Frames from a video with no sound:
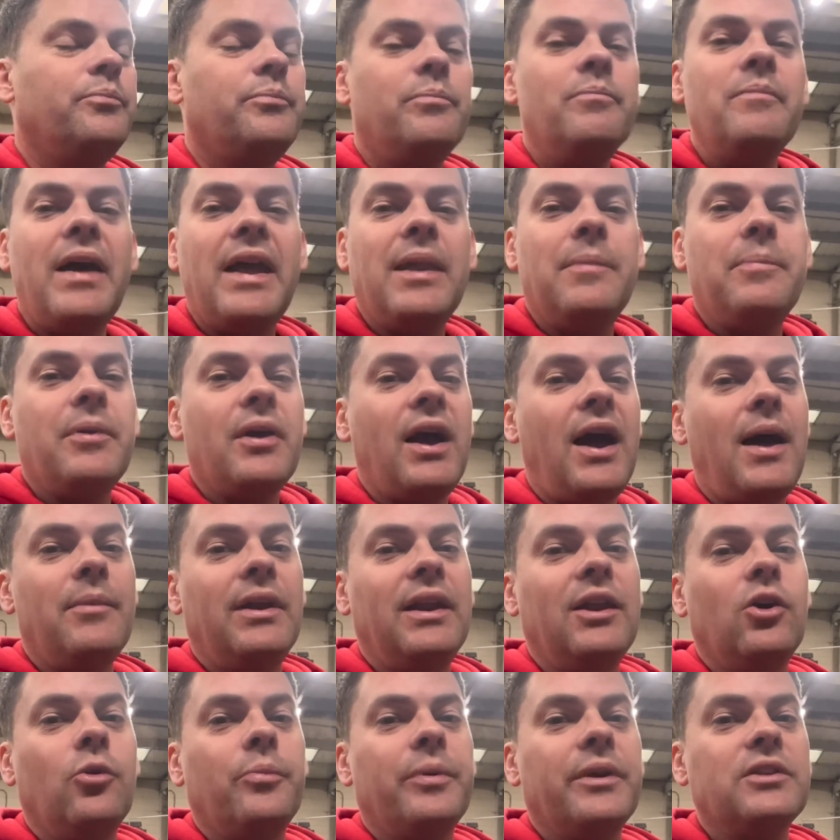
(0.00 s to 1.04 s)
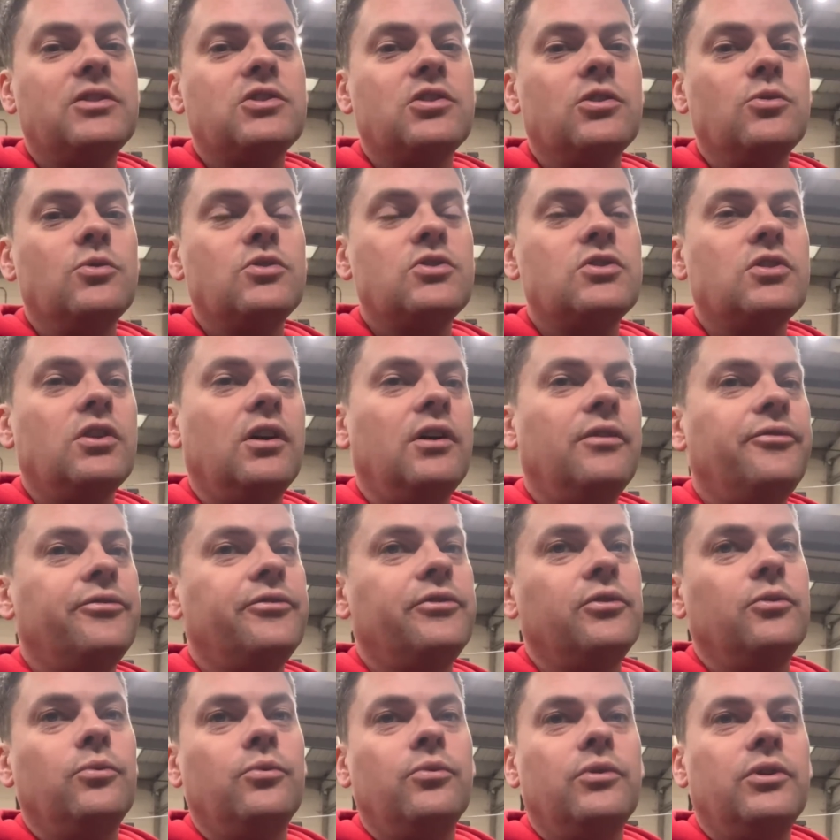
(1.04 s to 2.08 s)
maybe I'm a little bit too
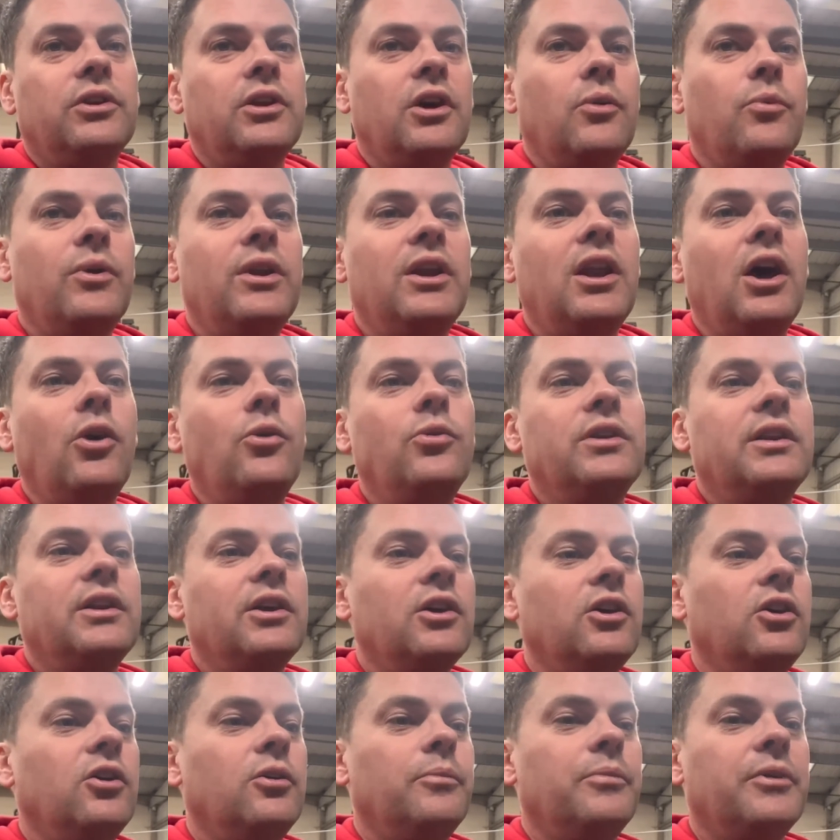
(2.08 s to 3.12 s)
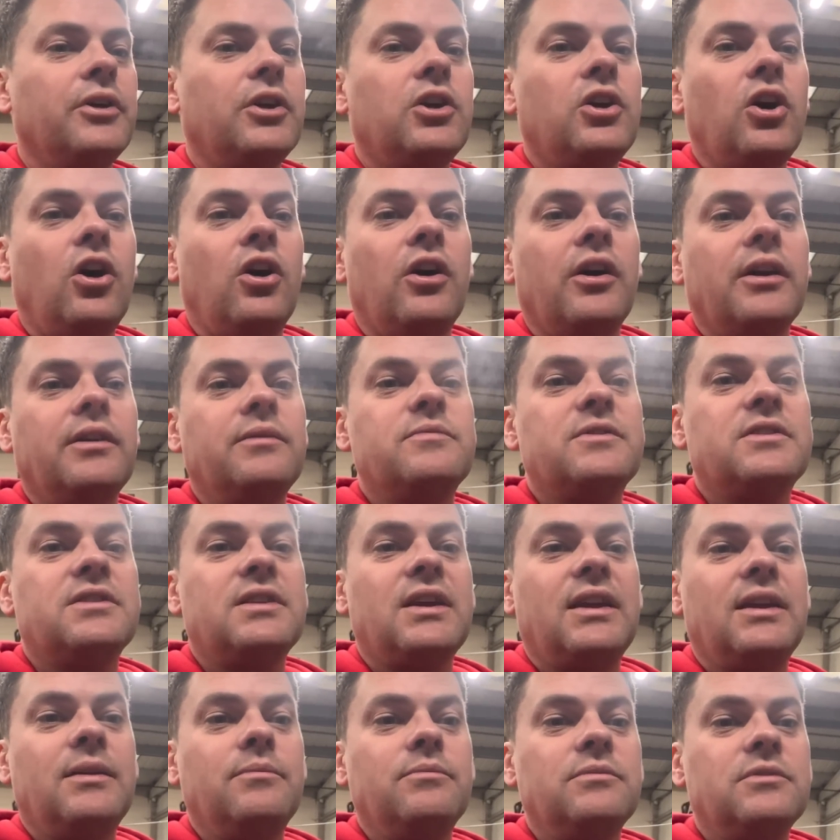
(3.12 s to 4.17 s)
soft. You know, we loaded it up. The guy
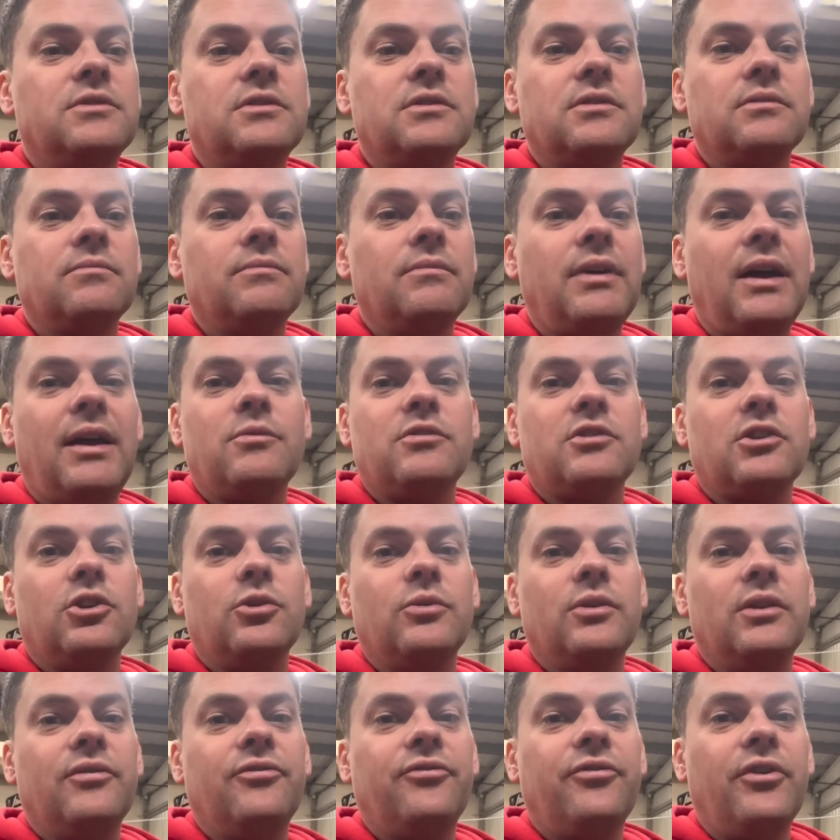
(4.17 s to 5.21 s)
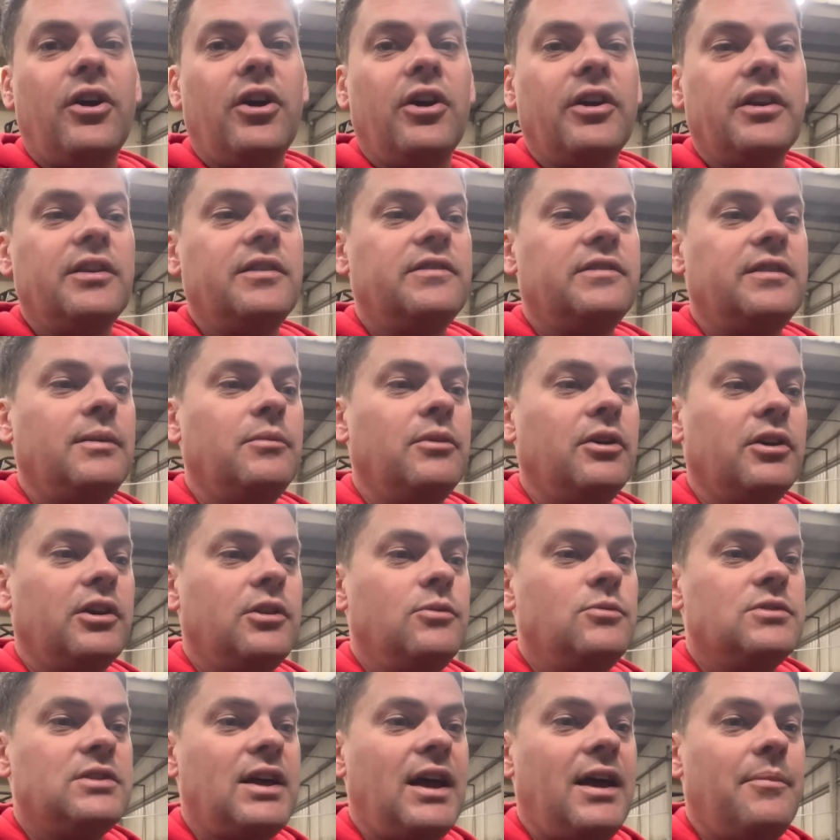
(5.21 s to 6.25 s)
seemed absolutely fine. He seemed like
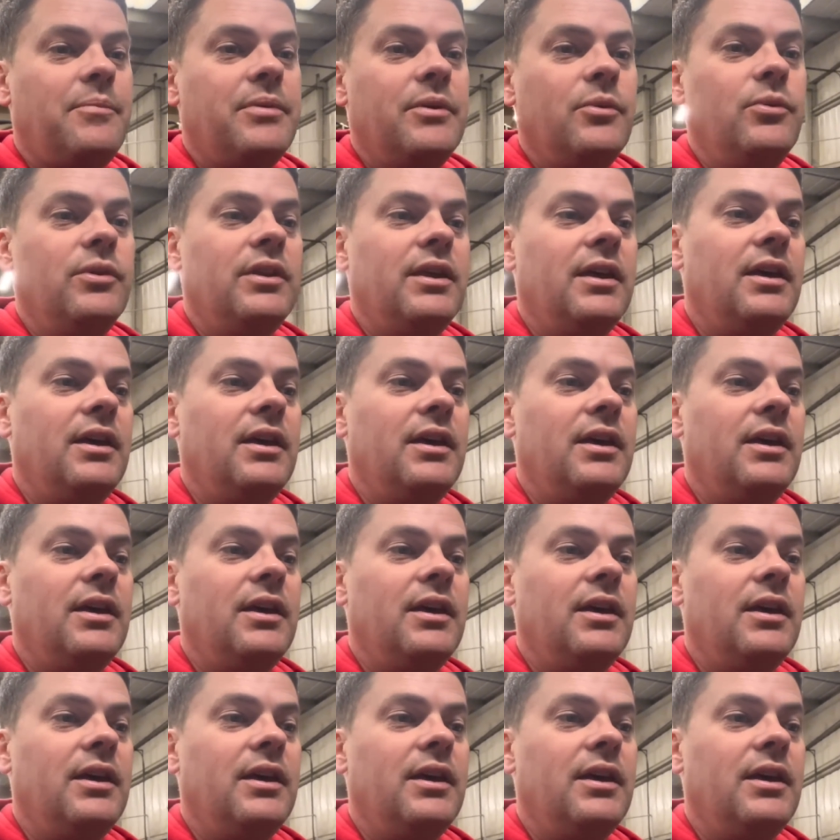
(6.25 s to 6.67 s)
he was happy with